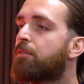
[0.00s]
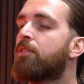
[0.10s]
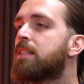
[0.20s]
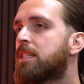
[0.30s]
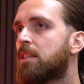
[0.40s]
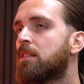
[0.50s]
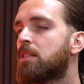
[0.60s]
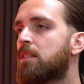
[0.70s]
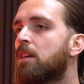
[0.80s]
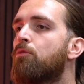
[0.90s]
For
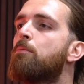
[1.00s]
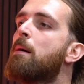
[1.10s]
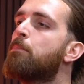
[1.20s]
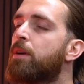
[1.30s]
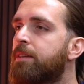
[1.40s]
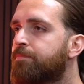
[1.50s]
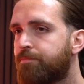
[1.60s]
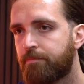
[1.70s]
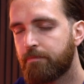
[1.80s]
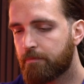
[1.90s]
instance, remembering
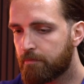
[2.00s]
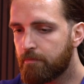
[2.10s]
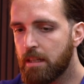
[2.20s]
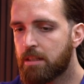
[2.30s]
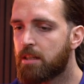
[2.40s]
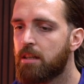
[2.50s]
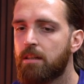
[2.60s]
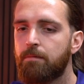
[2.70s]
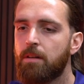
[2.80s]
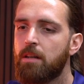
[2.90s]

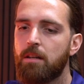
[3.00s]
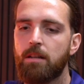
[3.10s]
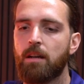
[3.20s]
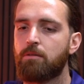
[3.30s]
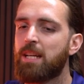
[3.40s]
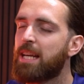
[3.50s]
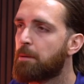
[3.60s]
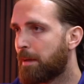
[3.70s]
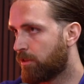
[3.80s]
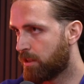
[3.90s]
to, take your
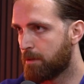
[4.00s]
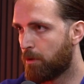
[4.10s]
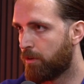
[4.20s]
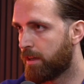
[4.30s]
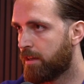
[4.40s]
pills in the morning.